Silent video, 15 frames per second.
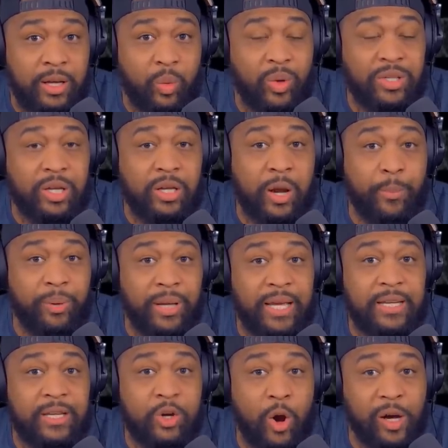was a
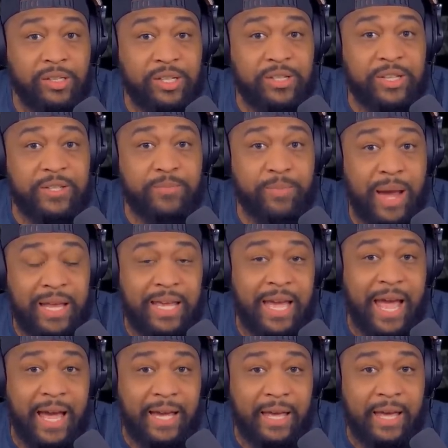complete narcissist
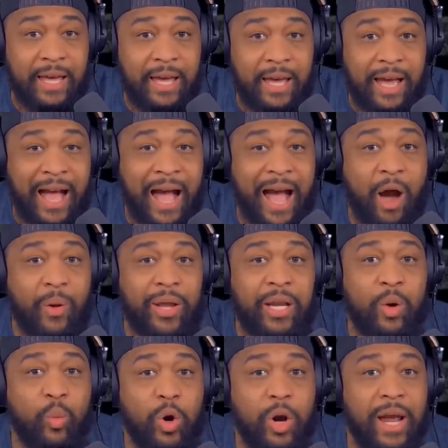maniac. How in
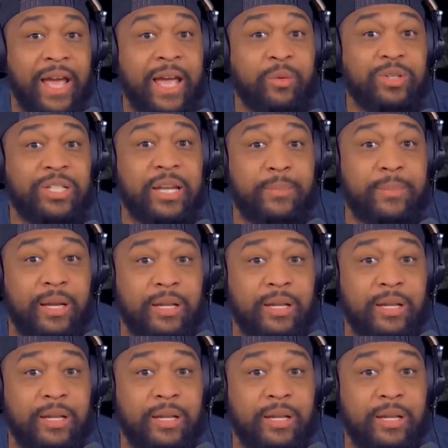the world, and he was in the